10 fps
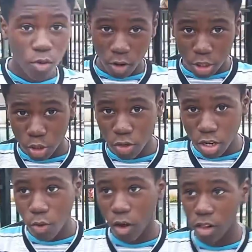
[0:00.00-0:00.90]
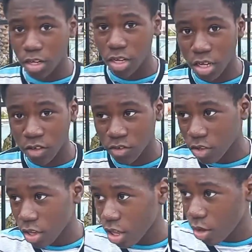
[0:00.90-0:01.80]
racial inequality is
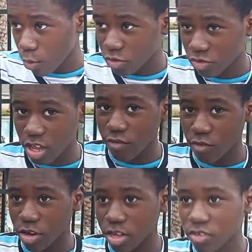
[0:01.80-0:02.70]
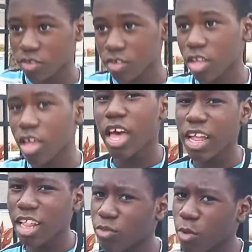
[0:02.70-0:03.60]
and what slavery is.
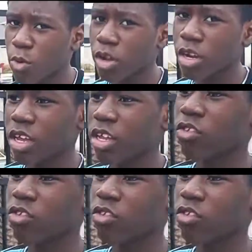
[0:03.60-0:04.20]
And that's what we're going to get